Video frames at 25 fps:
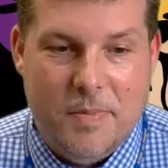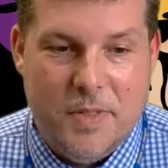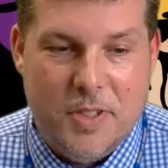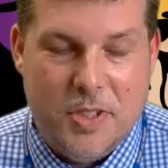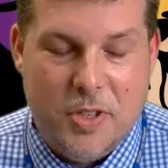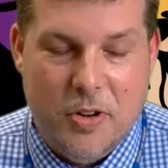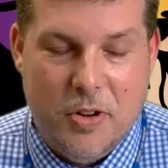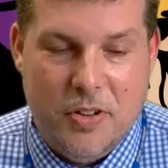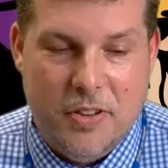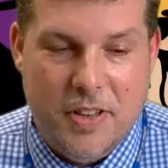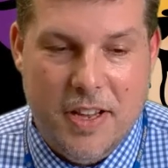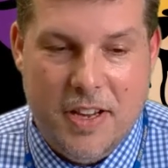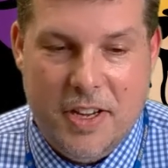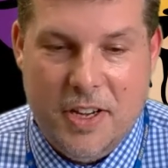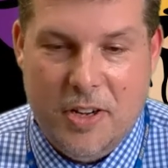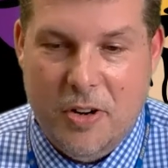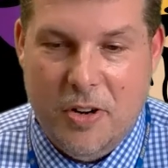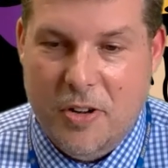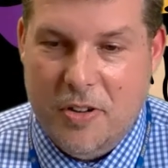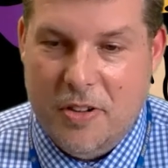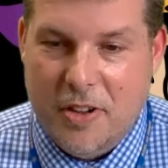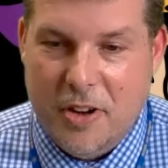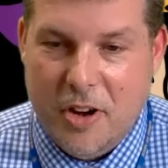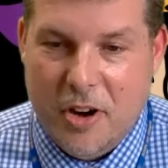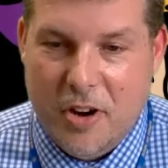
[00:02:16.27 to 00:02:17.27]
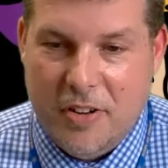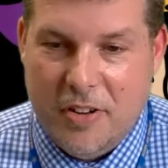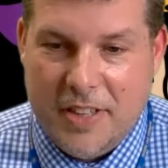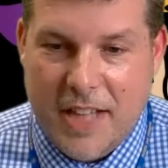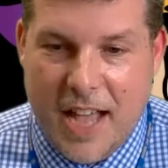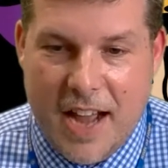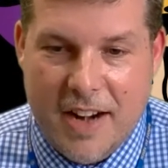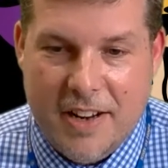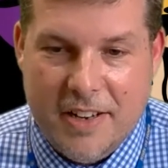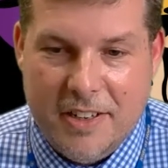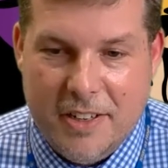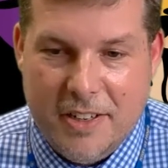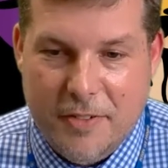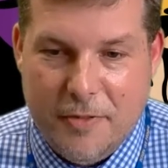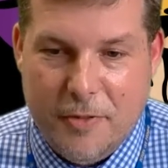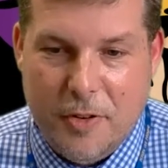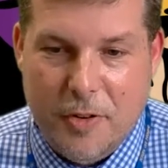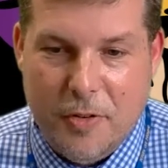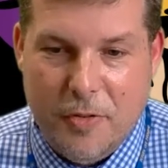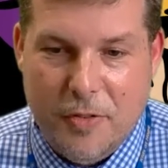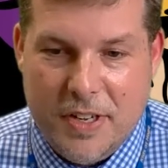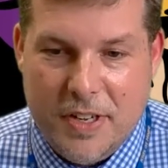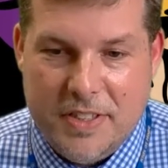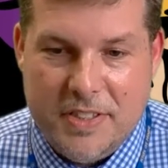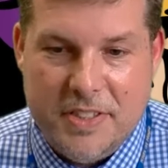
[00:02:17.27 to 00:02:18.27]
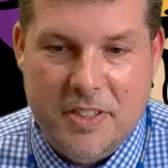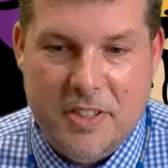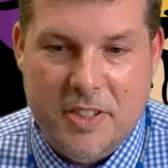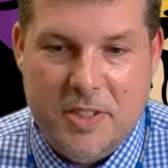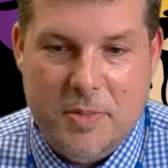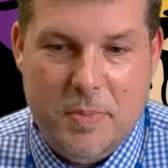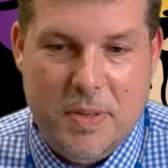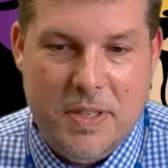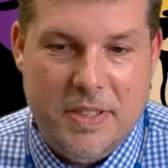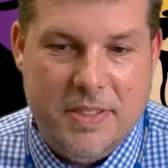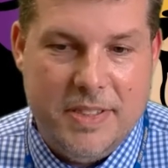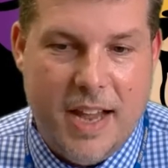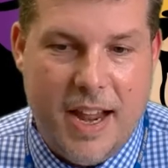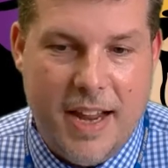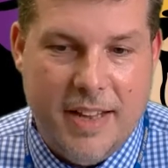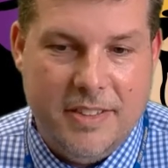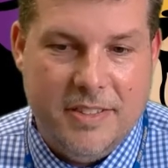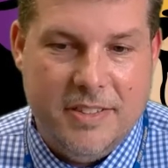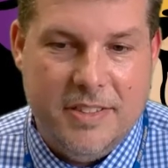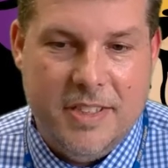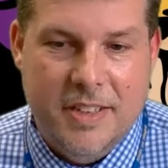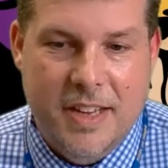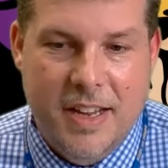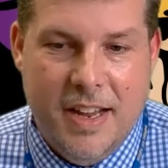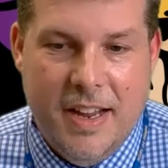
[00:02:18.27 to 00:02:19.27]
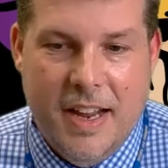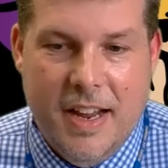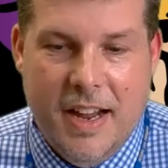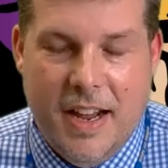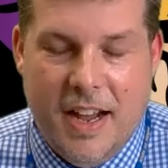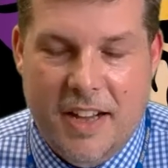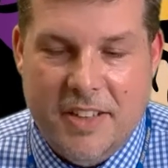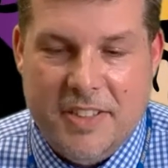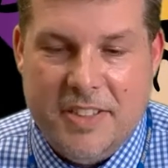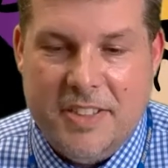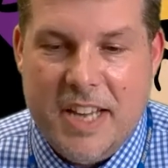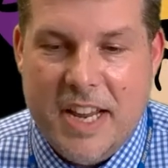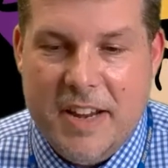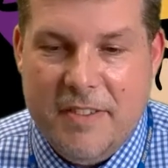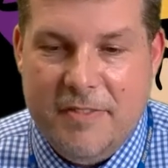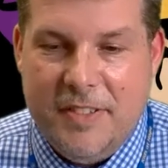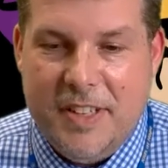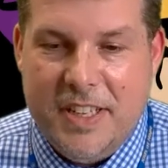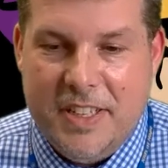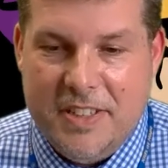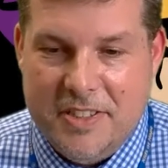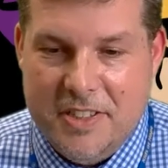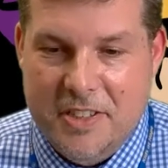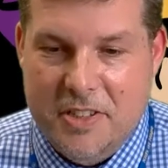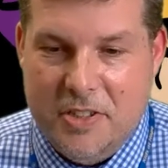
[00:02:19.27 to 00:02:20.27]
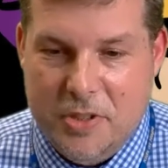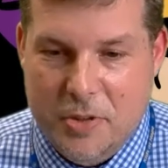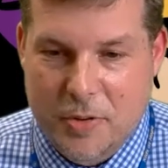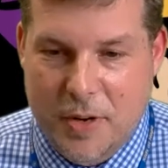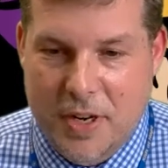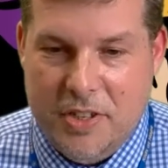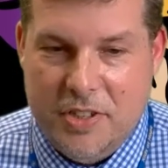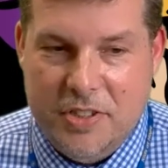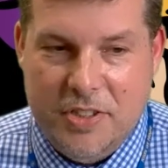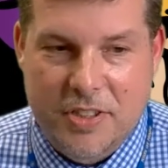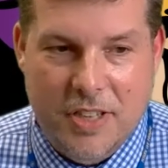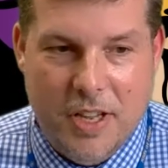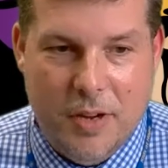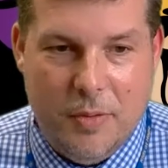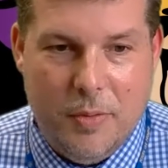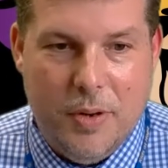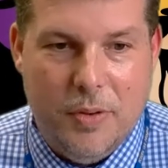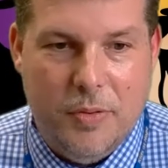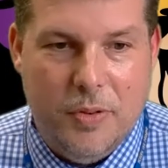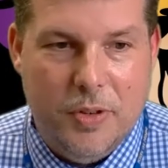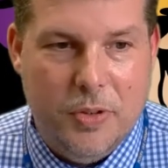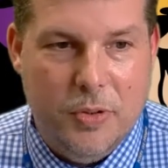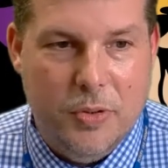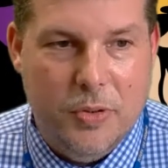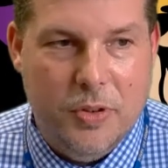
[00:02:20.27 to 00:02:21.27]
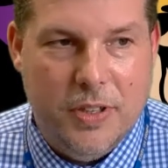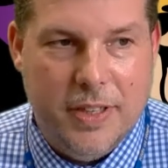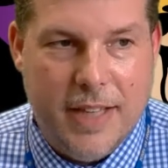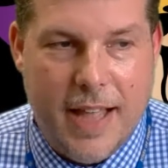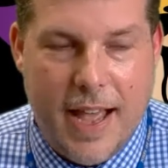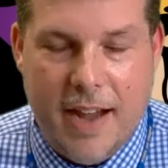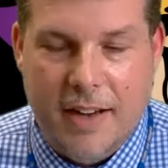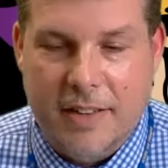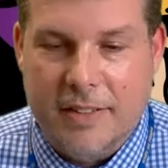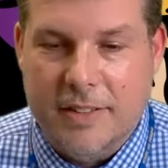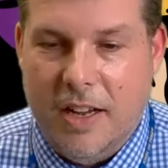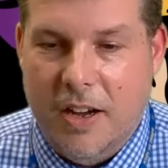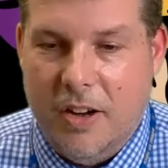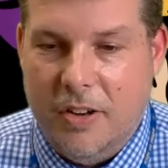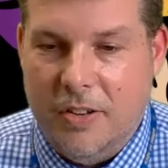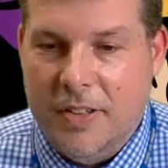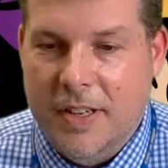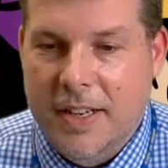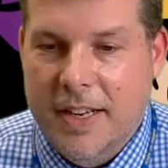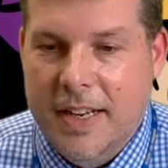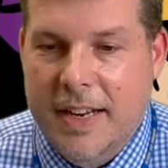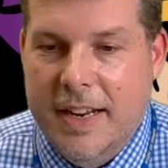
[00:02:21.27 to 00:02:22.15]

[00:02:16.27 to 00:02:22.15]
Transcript: So that, there are a lot of different reasons besides a safety situation that we would do a lockdown.